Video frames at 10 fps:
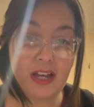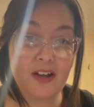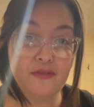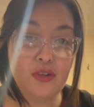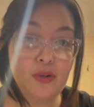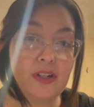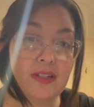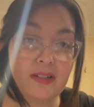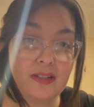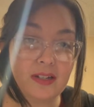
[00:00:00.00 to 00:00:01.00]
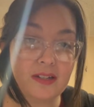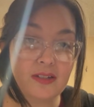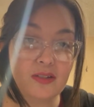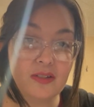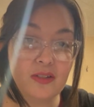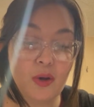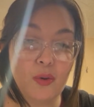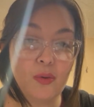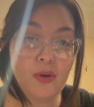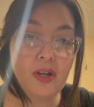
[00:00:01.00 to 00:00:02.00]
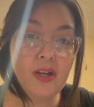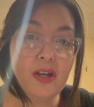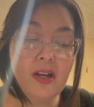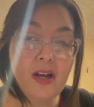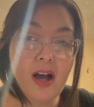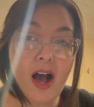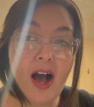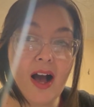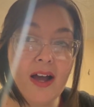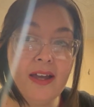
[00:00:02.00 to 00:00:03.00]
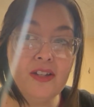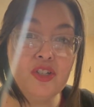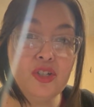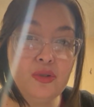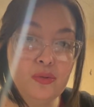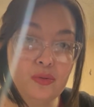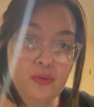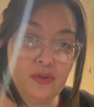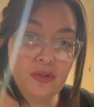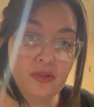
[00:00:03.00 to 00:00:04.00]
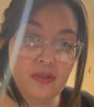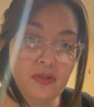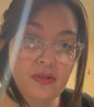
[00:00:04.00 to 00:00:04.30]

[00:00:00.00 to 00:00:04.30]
of your existence. So I choose